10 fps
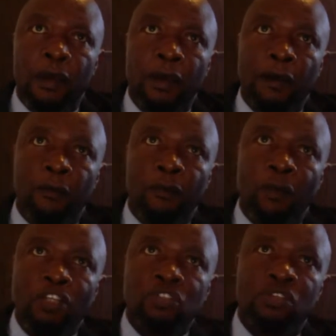
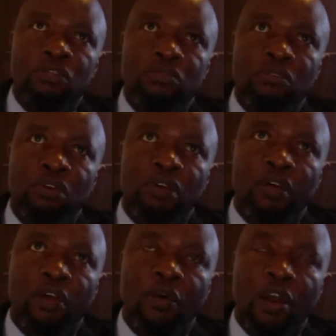once
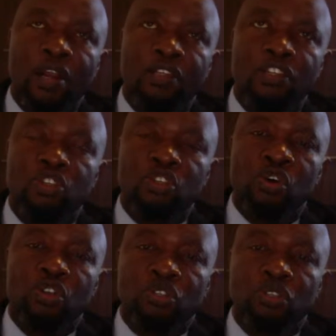a warrant is
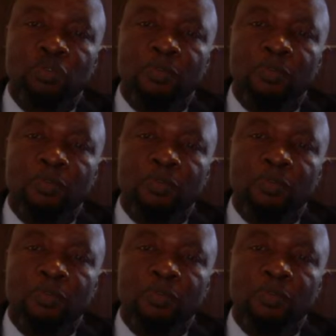sought,